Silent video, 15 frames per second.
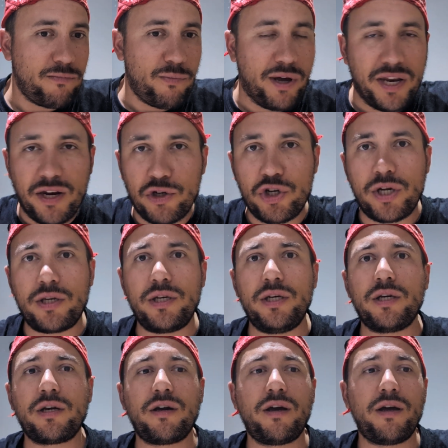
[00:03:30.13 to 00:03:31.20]

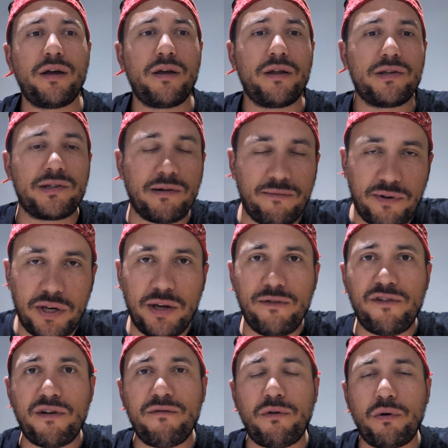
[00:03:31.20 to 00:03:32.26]
energetic, something
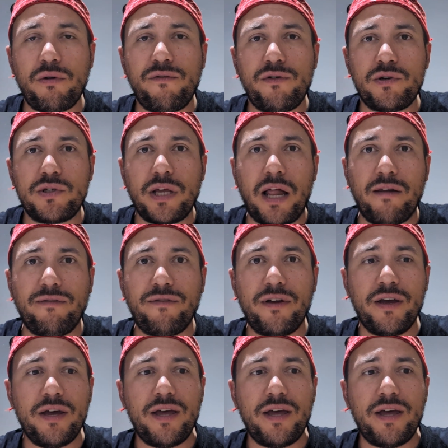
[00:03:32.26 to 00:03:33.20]
different from the first half.